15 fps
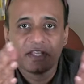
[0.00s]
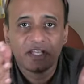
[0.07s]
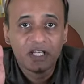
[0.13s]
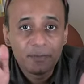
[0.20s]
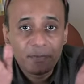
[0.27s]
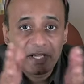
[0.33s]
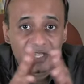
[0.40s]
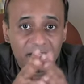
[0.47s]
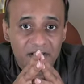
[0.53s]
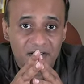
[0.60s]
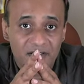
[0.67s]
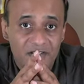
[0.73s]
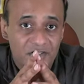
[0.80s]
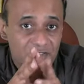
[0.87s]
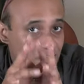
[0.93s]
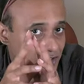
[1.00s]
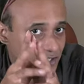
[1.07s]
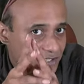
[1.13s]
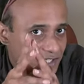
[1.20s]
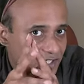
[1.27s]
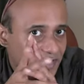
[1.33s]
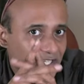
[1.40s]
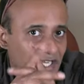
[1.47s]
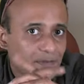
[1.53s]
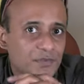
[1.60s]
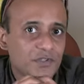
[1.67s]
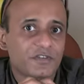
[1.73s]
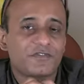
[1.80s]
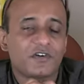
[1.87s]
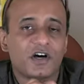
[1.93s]
eliminate certain
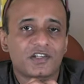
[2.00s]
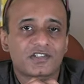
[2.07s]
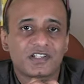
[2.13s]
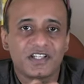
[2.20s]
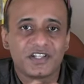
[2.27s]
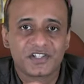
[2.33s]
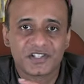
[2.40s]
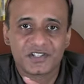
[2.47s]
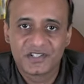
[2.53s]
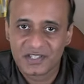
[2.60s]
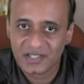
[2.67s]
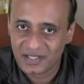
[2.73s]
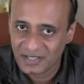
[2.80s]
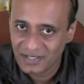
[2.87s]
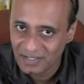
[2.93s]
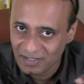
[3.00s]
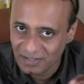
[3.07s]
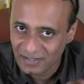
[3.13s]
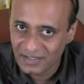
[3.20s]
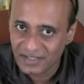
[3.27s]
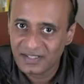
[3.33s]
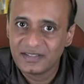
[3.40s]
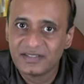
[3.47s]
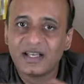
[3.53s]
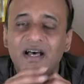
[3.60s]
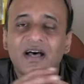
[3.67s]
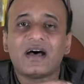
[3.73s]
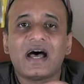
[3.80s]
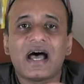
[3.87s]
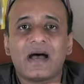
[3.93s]
types of oscillations in the
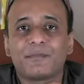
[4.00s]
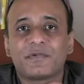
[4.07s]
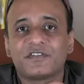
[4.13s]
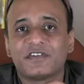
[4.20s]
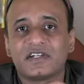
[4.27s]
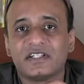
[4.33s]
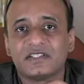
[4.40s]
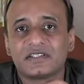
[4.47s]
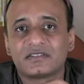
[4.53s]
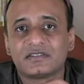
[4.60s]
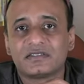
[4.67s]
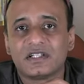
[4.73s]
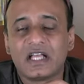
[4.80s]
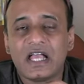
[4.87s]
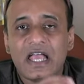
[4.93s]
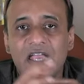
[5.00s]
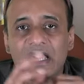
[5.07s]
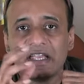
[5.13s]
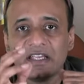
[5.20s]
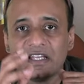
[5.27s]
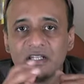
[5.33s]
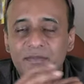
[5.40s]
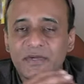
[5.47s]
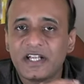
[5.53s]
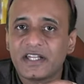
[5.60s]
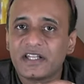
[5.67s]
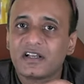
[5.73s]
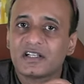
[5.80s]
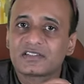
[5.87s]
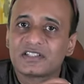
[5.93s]
amplifier
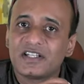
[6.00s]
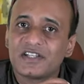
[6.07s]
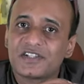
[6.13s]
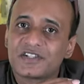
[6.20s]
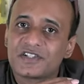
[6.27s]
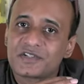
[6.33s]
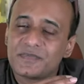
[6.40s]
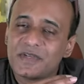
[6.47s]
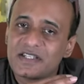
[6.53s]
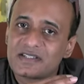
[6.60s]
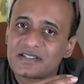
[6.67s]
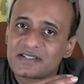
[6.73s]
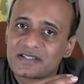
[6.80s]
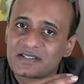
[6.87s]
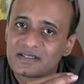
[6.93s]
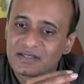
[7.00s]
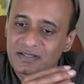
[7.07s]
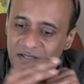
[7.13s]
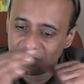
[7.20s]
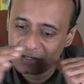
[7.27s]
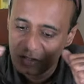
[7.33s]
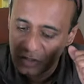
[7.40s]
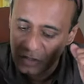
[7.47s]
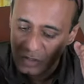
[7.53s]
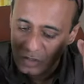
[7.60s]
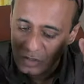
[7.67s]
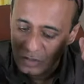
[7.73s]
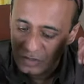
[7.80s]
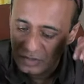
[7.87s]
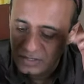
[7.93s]
eliminating oscillations means
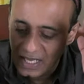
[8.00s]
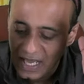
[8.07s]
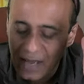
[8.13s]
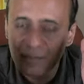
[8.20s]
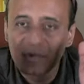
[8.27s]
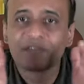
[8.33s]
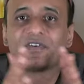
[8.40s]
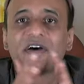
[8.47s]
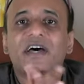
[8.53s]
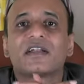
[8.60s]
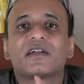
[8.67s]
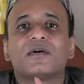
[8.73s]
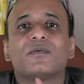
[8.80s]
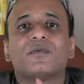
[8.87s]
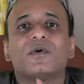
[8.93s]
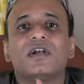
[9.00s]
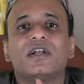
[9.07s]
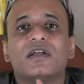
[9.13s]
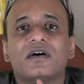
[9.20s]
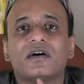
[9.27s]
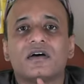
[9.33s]
the amplifier would